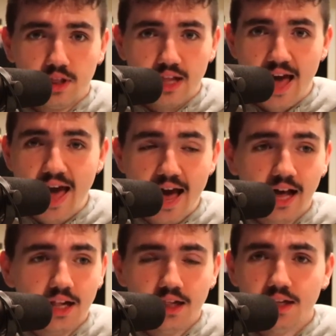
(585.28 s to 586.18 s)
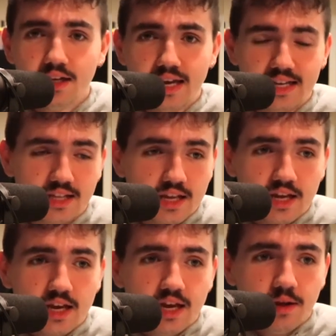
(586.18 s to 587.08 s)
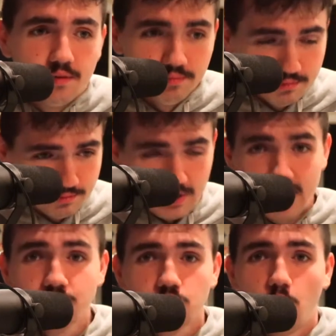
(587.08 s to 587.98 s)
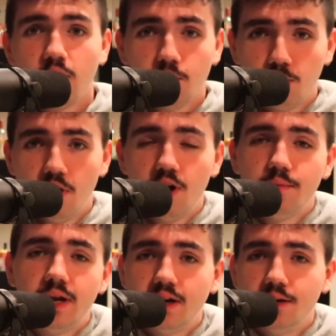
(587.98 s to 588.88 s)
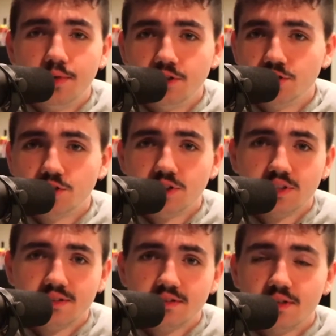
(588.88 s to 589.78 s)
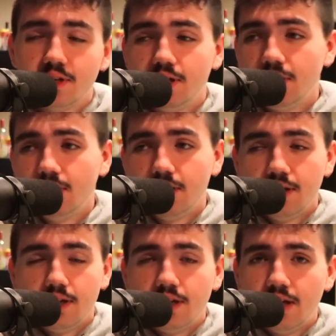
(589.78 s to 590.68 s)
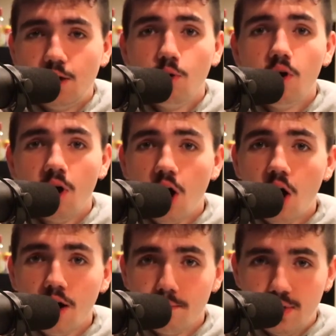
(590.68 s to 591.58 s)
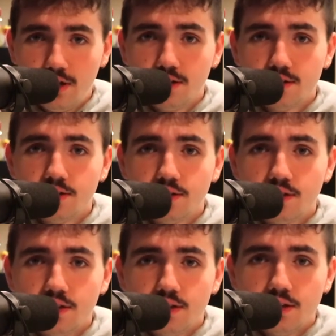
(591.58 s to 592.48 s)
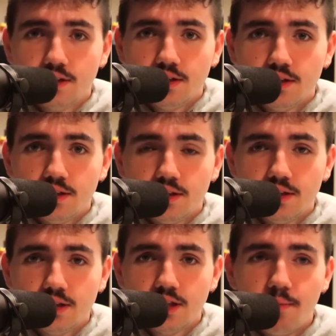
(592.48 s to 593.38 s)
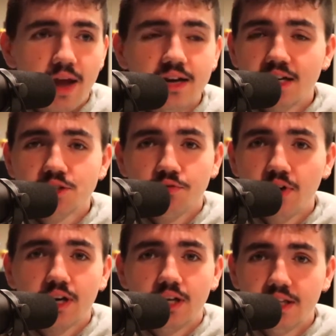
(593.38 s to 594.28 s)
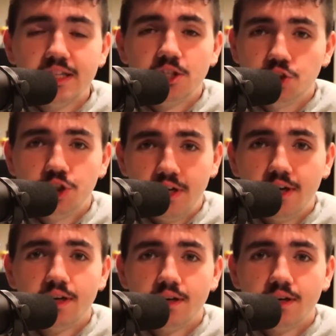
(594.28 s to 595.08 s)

hell. His toilet will haunt my nightmares. It will haunt me. The man doesn't fucking clean this shit.